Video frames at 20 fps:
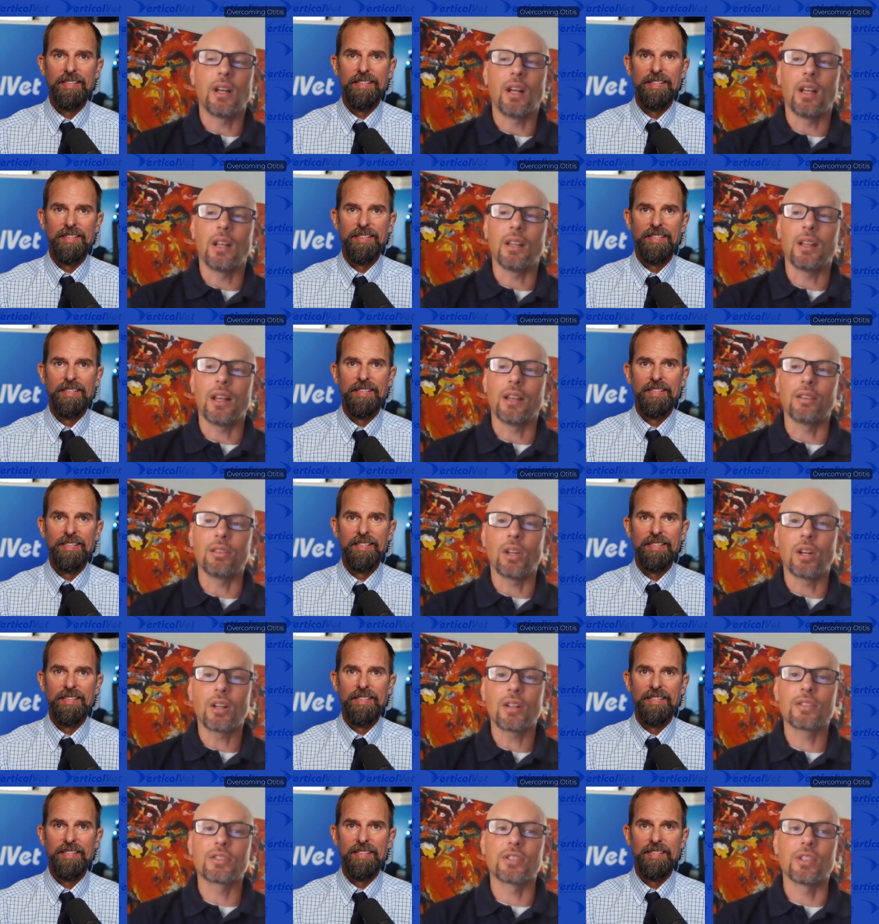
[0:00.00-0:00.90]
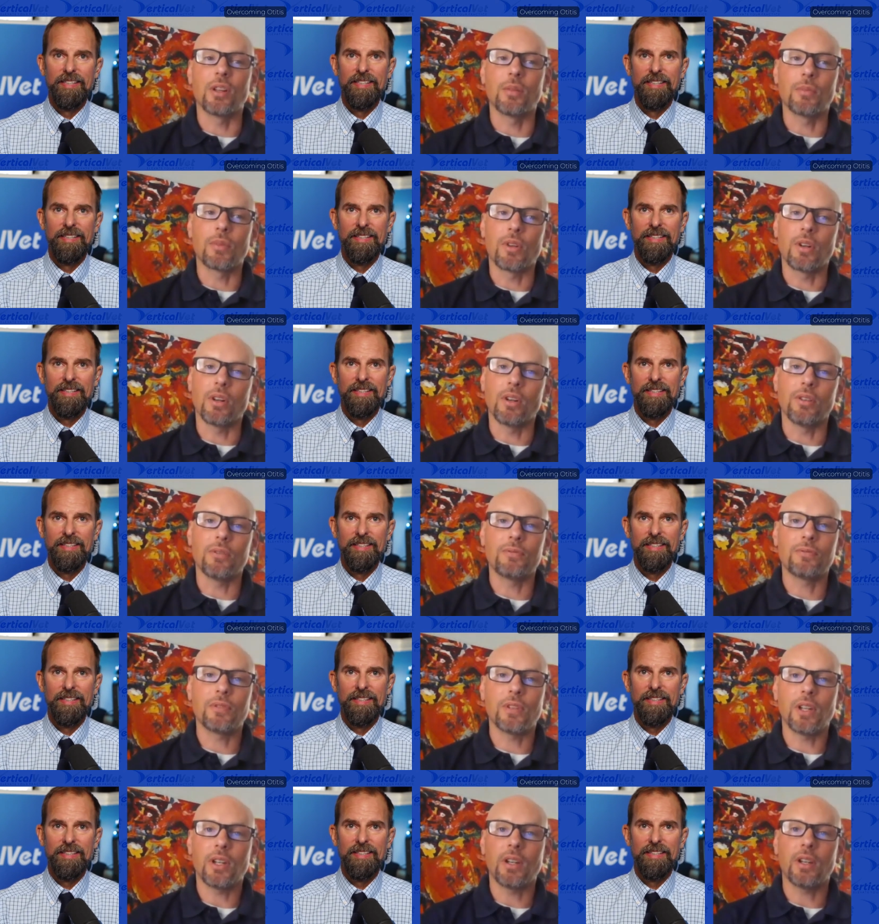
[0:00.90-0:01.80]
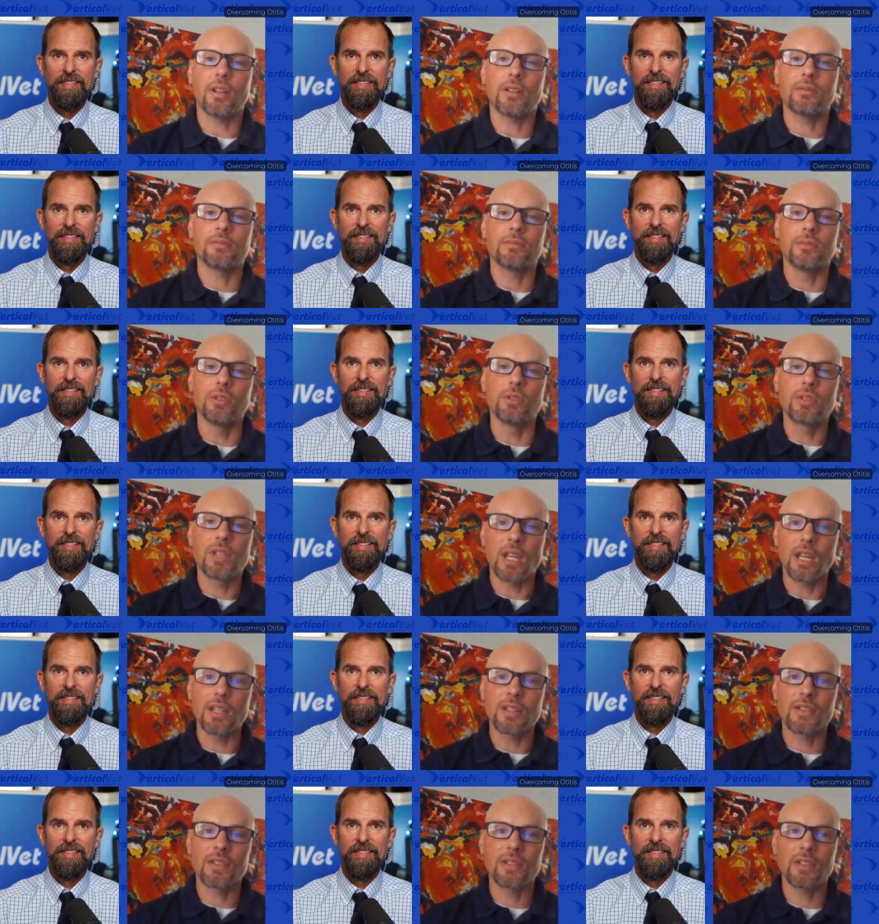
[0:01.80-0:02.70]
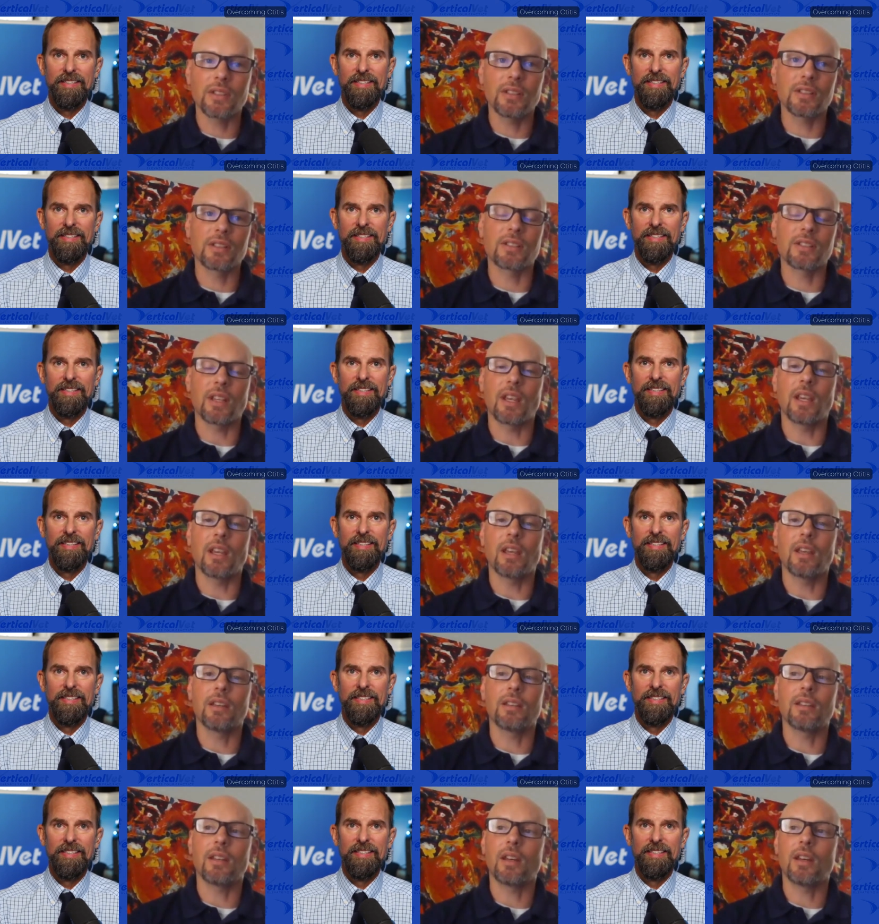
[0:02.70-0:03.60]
Speaker 1: a, a large number of uh, new cases and